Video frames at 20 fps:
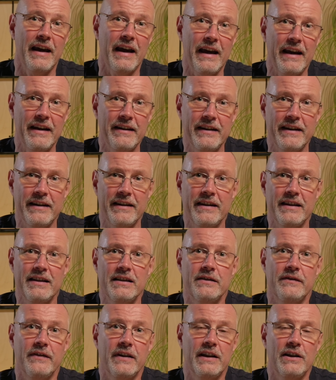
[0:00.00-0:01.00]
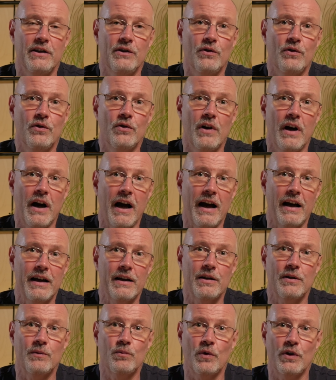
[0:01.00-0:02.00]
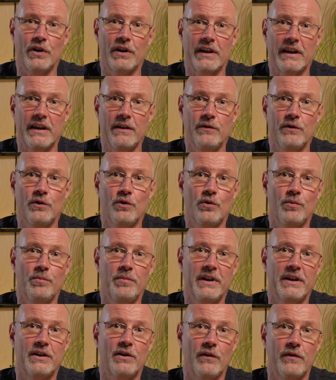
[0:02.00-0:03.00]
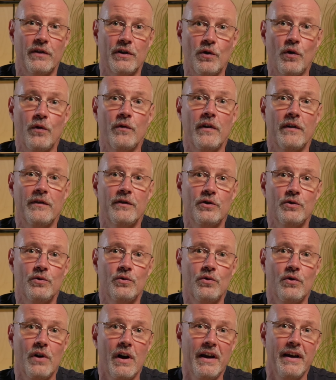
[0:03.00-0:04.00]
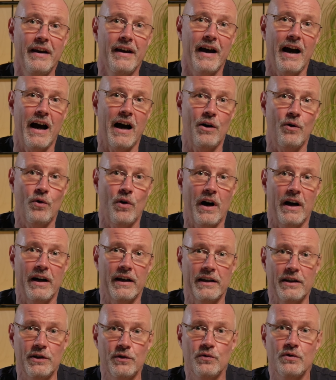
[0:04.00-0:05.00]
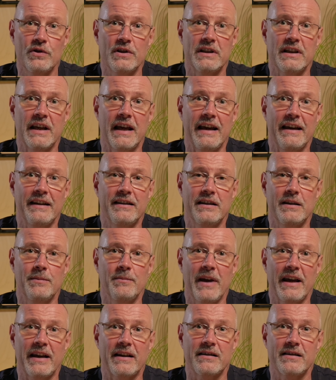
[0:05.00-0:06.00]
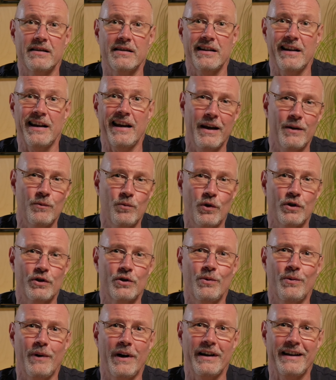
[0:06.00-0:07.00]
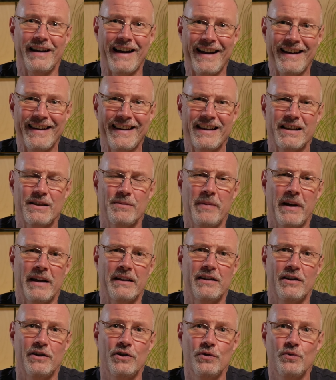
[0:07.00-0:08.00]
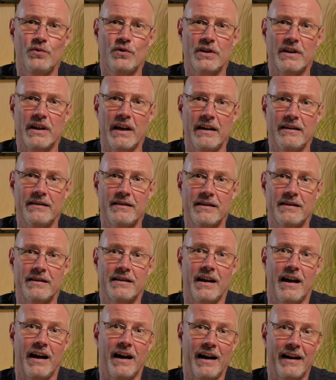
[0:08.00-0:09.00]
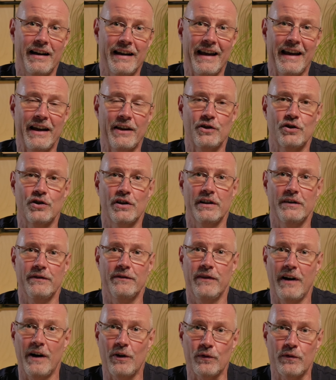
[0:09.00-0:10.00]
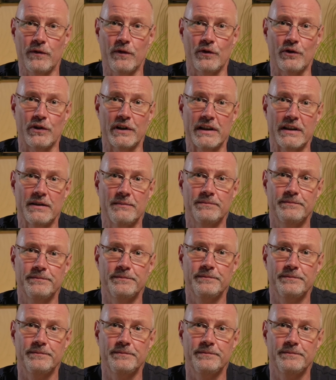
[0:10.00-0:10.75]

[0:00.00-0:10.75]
And in this video, I want to give you a bit of an overview how I use the A T Max and what quite unexpected use cases I actually found for it.